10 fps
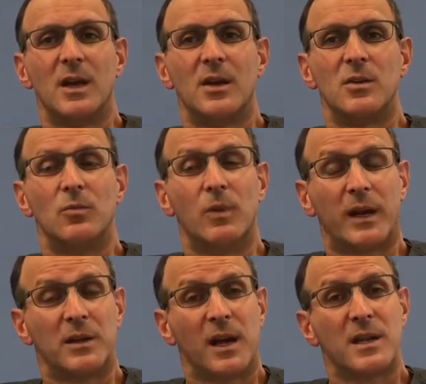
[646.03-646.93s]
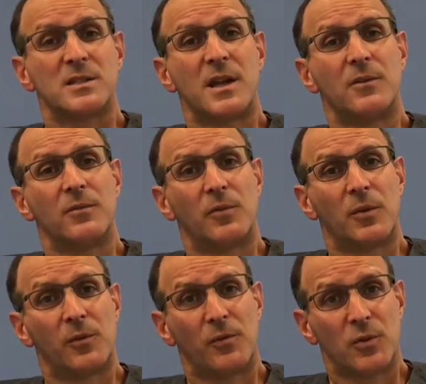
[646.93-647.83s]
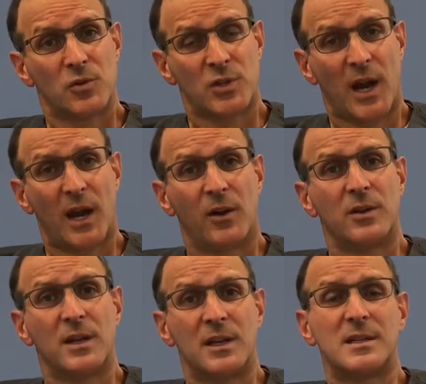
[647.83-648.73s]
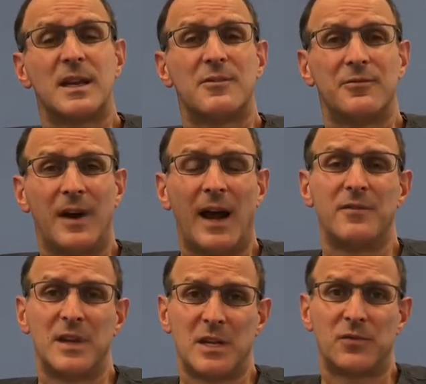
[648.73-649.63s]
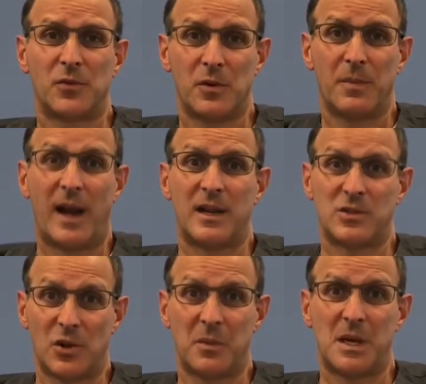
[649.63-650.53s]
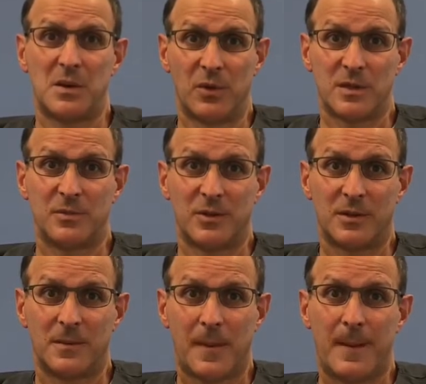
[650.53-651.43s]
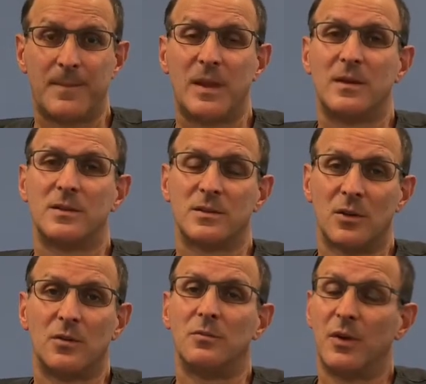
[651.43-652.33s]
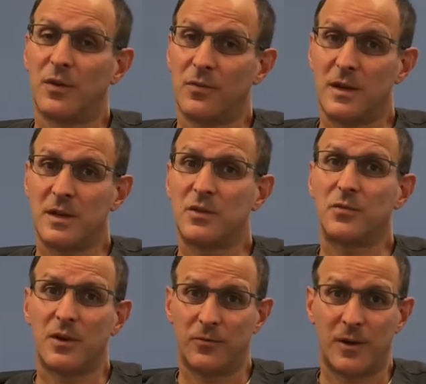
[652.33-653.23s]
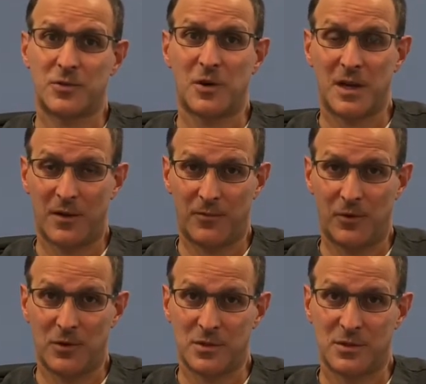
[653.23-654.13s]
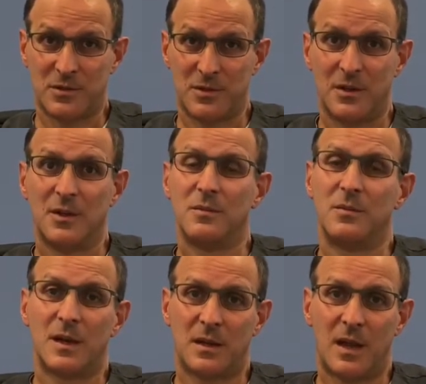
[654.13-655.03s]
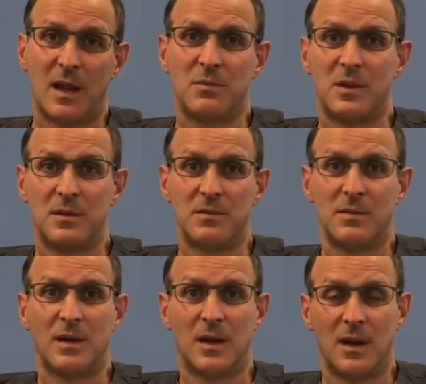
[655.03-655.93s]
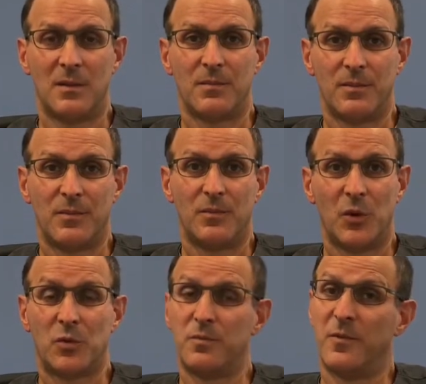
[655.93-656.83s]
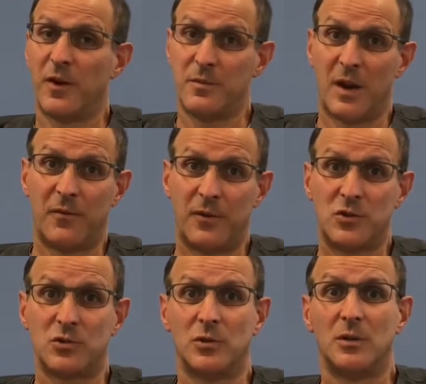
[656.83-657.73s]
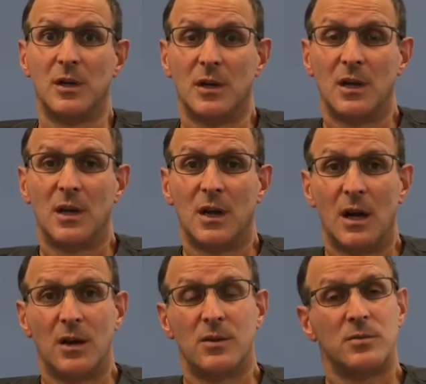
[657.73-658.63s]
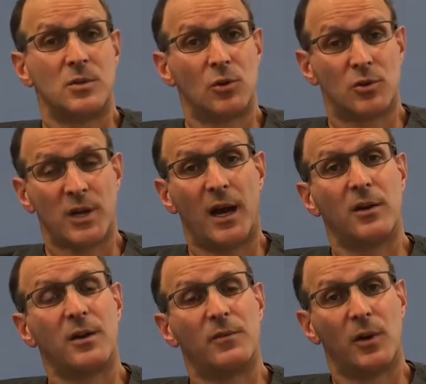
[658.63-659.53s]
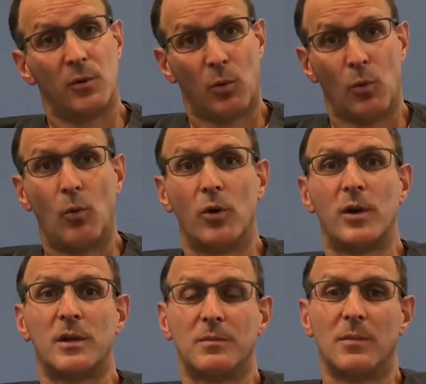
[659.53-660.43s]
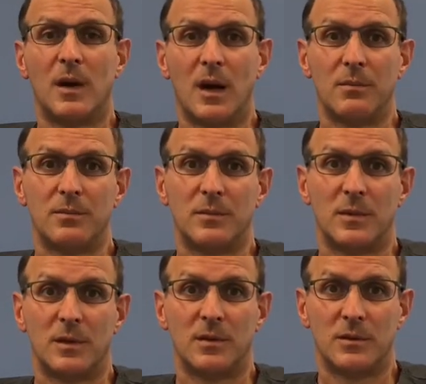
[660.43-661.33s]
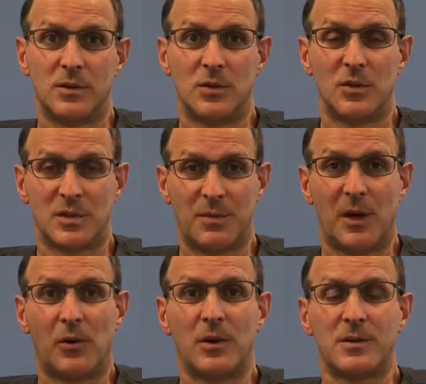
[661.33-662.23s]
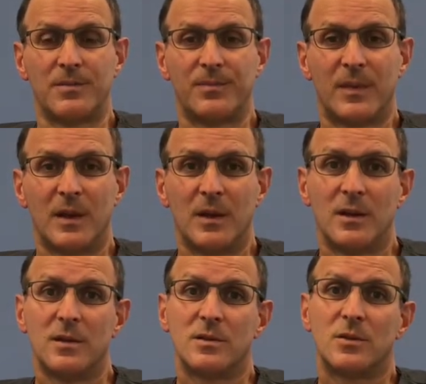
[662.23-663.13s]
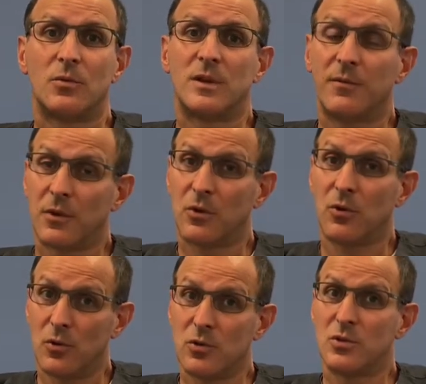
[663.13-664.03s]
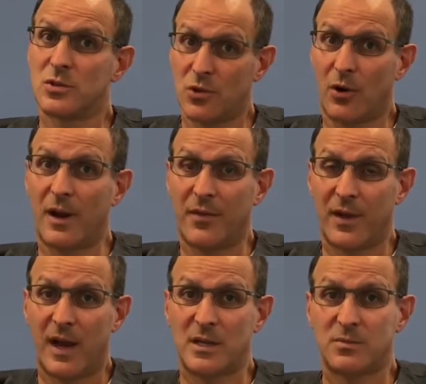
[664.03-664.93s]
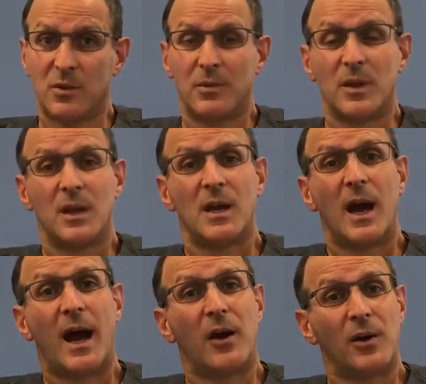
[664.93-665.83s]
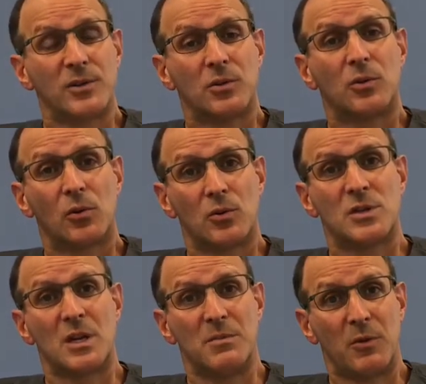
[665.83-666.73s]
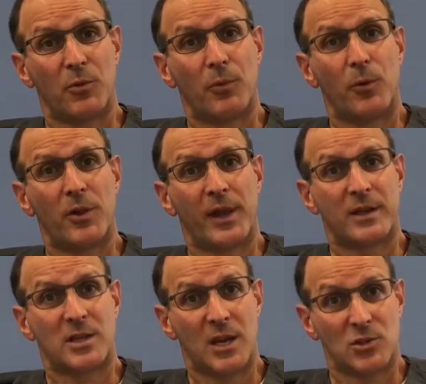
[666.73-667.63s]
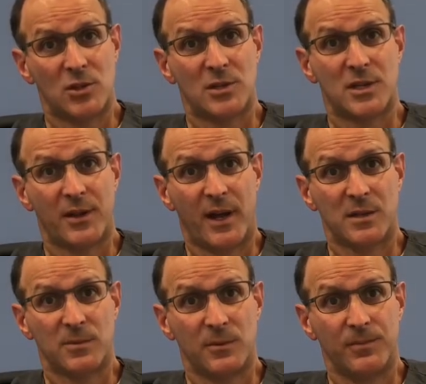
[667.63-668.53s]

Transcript: Recognize that for your first child, it can take 5 days for your body to start making breast milk. So breastfeeding is very frustrating at first, but it can be both very beneficial to your child and very rewarding to as a parent. So we definitely encourage you to start at the hospital. I also encourage that you meet with one lactationist at the hospital.